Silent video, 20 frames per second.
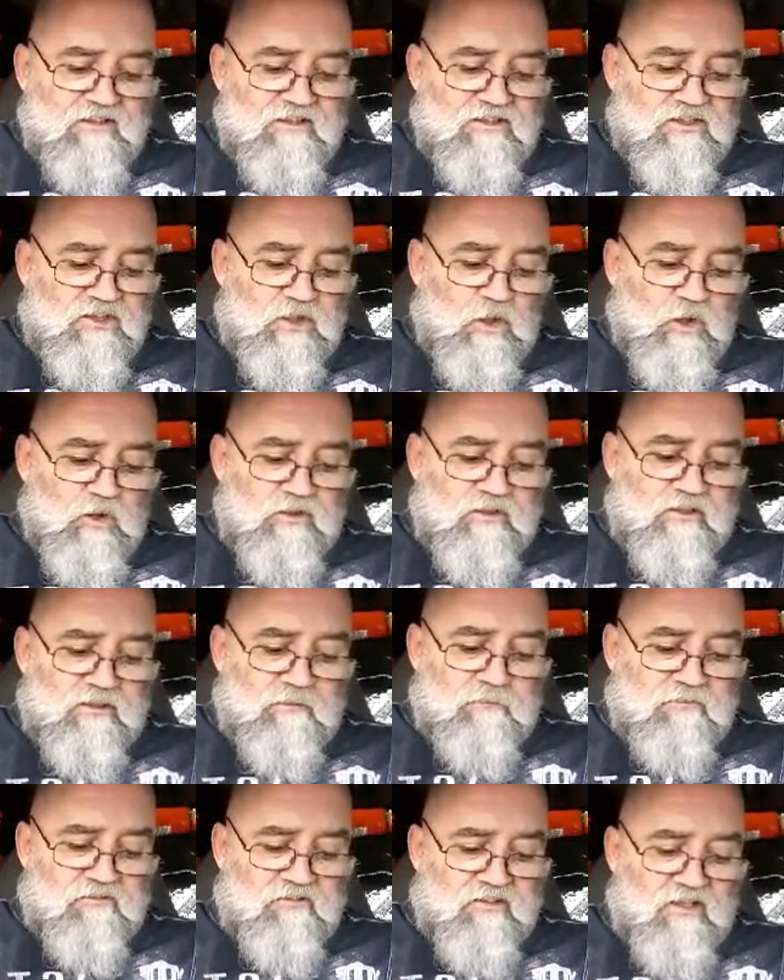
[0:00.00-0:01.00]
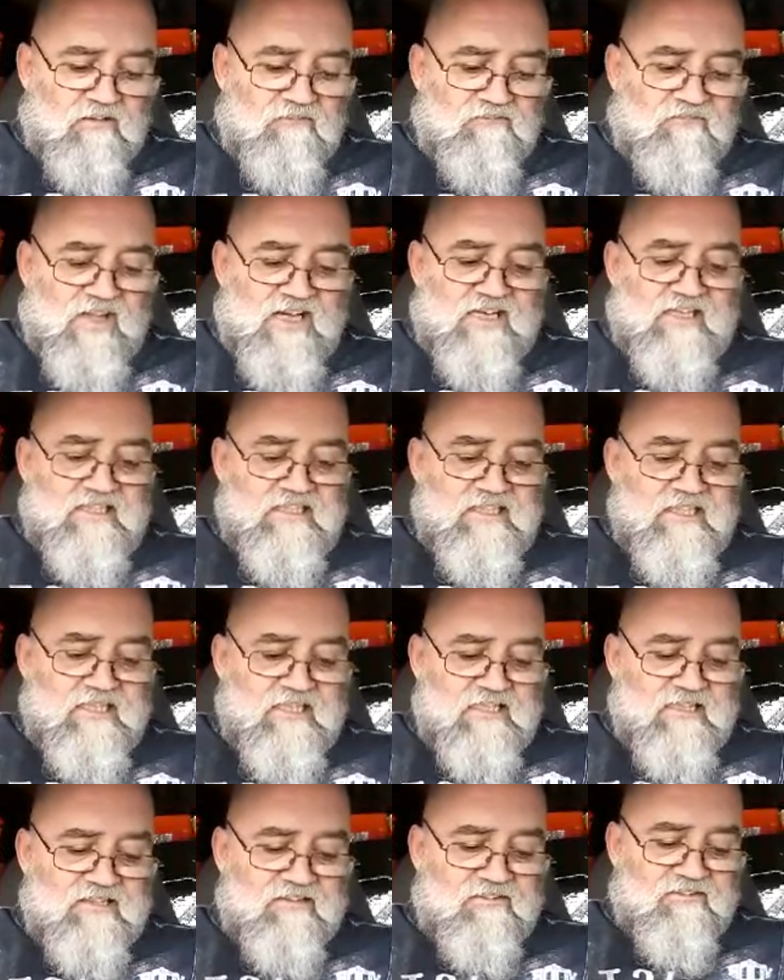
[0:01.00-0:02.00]
showing himself that he
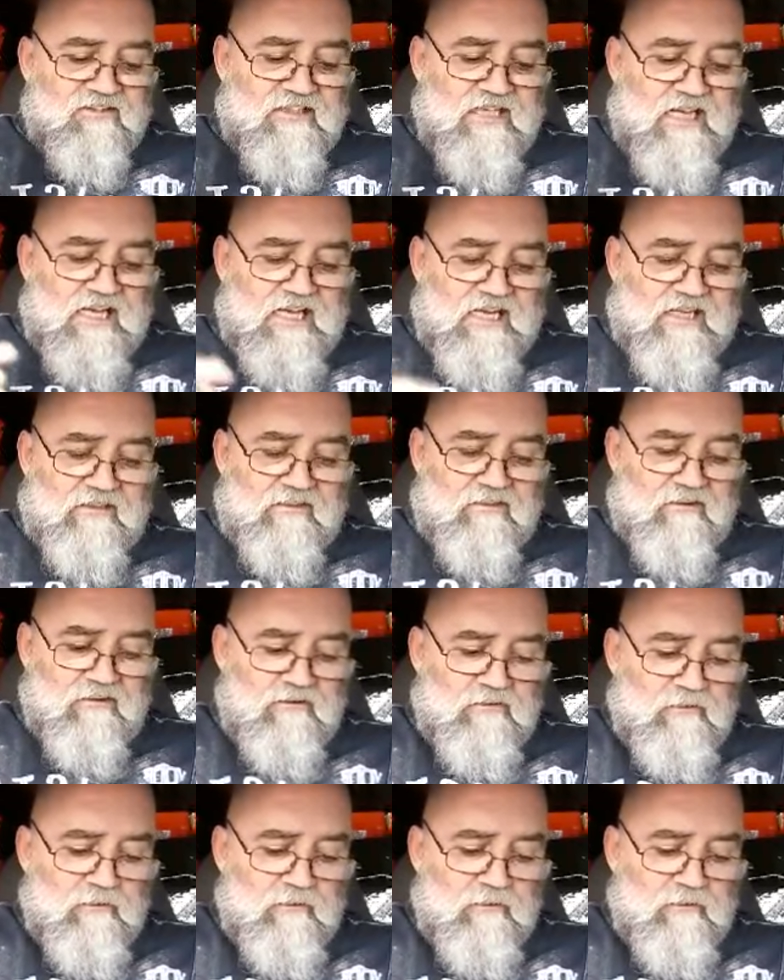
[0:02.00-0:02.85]
is God.